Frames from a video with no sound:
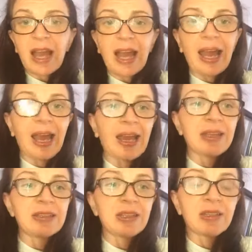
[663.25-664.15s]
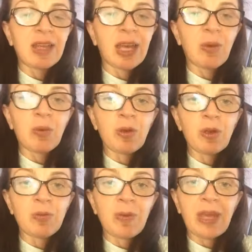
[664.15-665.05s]
and they
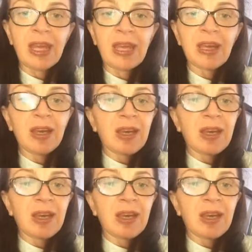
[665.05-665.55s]
would be